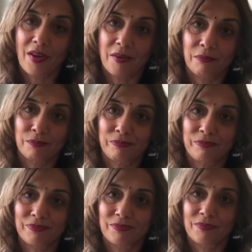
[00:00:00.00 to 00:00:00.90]
Yeah.
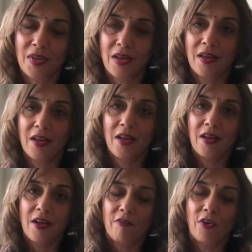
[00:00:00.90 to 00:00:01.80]

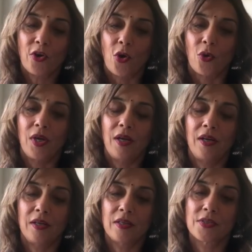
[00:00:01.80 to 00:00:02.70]
Virgo,
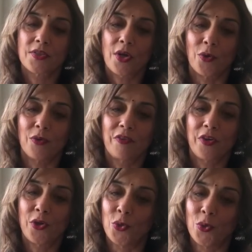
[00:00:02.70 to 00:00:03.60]
so for
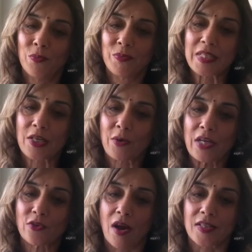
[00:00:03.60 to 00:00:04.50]
you, this is a
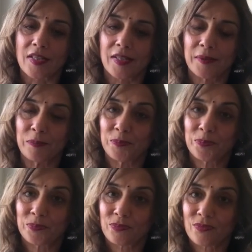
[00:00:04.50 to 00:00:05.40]
great transit.
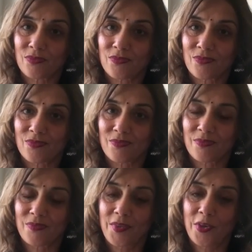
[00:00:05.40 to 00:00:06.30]

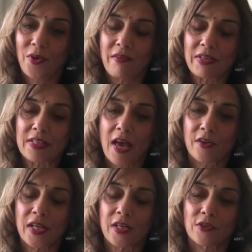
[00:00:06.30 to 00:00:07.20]
You're having
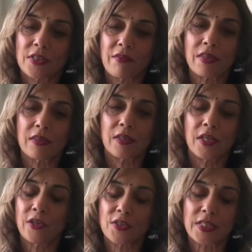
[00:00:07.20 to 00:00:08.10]
Saturn in your
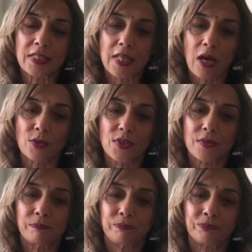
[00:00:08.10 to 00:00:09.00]
6th house.